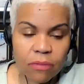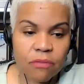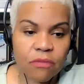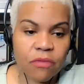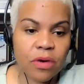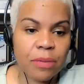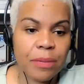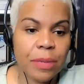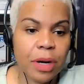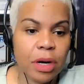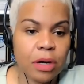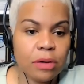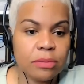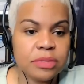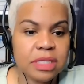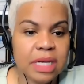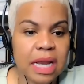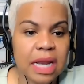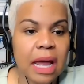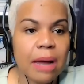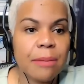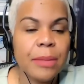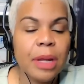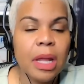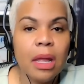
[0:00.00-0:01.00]
from
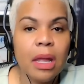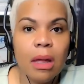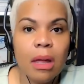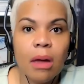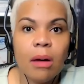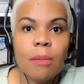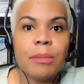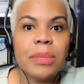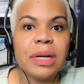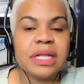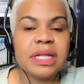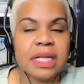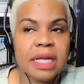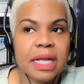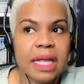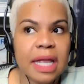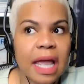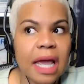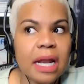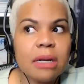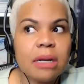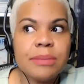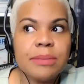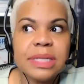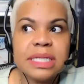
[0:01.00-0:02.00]
HomeSnap. But the
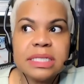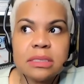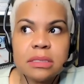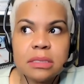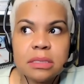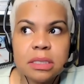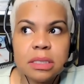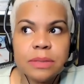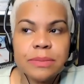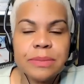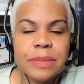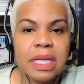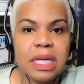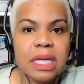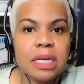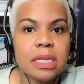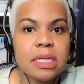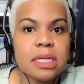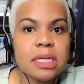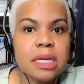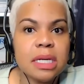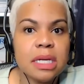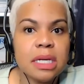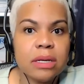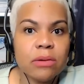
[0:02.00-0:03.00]
cannabis, to
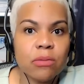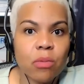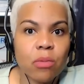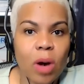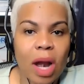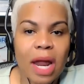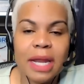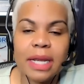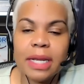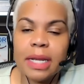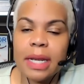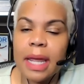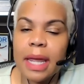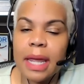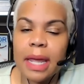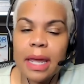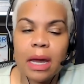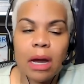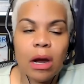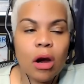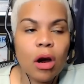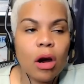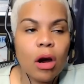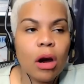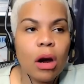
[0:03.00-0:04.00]
me right
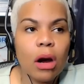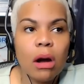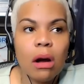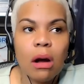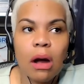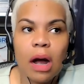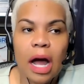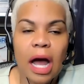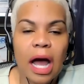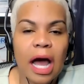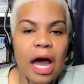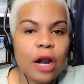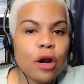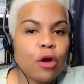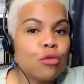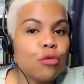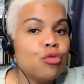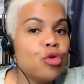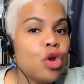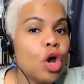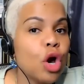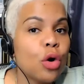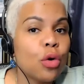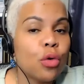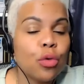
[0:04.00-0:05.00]
now, I
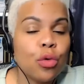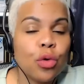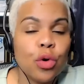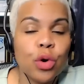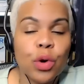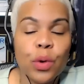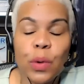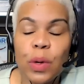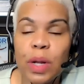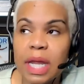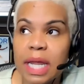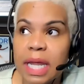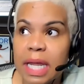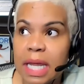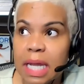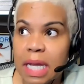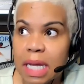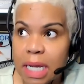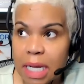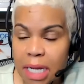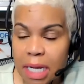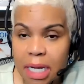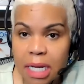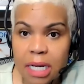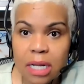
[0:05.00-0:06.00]
don't know
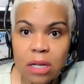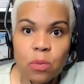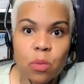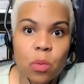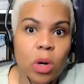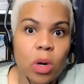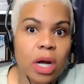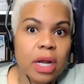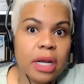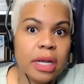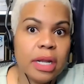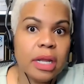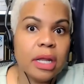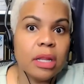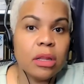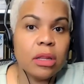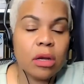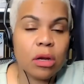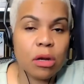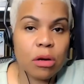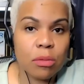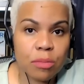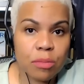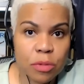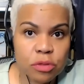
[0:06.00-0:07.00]
anyone in the
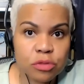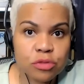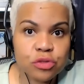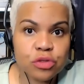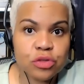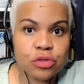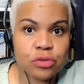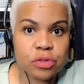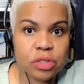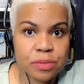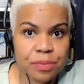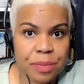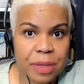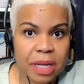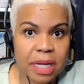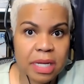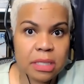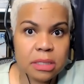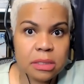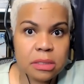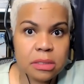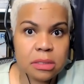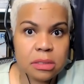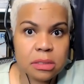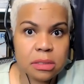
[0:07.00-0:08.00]
commercial
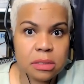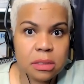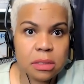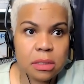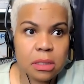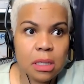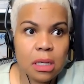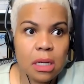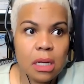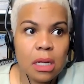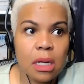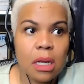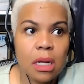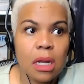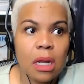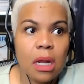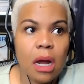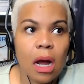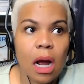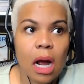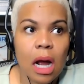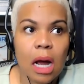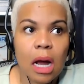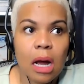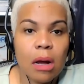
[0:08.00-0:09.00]
space.
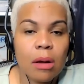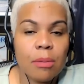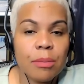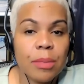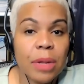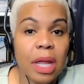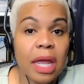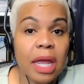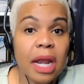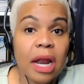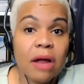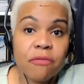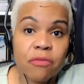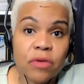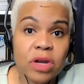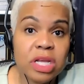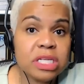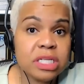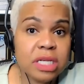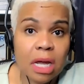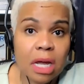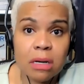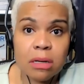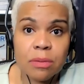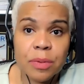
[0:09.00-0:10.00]
Um, and I've
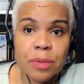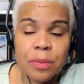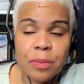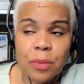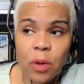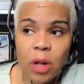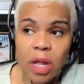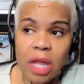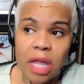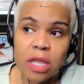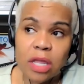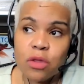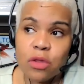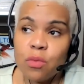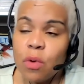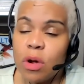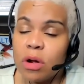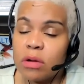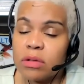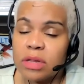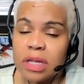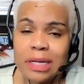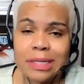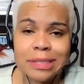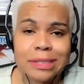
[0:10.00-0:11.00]
reached out to people, hey, you
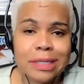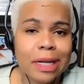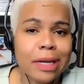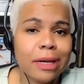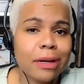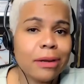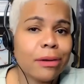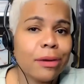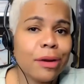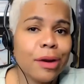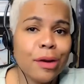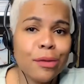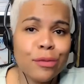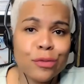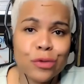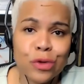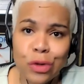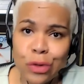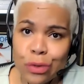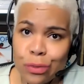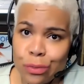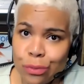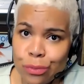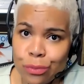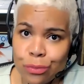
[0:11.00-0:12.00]
want this? Like, girl,
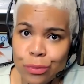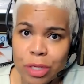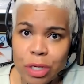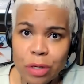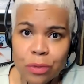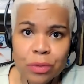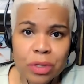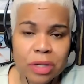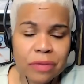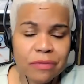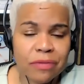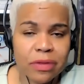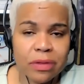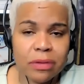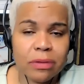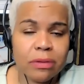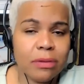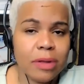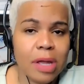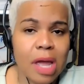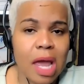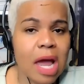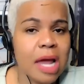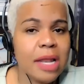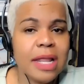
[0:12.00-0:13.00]
no, we don't even,
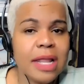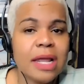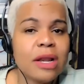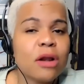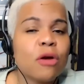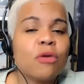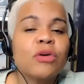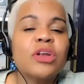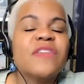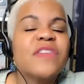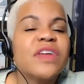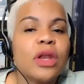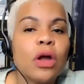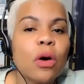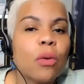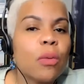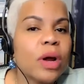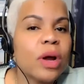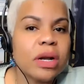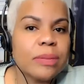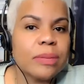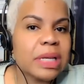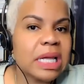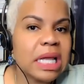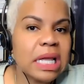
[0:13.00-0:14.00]
they don't even know
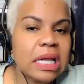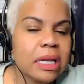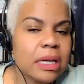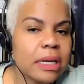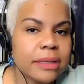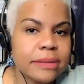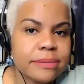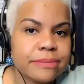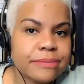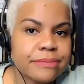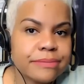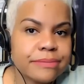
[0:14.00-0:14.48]
where to begin.